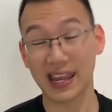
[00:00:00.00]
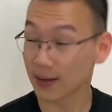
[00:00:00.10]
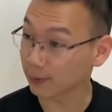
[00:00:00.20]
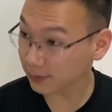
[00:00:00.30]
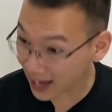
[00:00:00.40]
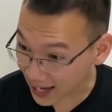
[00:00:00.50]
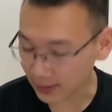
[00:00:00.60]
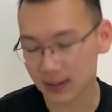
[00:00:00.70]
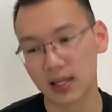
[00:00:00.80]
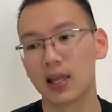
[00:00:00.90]
In
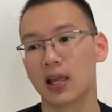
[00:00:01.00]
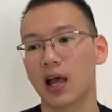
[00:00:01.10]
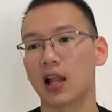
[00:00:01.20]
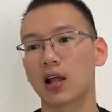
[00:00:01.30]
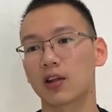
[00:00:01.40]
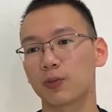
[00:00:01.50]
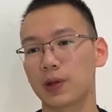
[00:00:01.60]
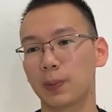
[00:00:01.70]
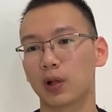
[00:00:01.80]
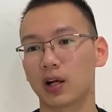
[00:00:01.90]
fact, a lot of
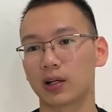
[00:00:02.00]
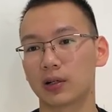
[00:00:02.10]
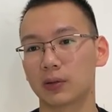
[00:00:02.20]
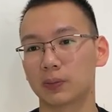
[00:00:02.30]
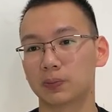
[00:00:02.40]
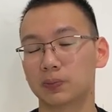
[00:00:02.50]
people are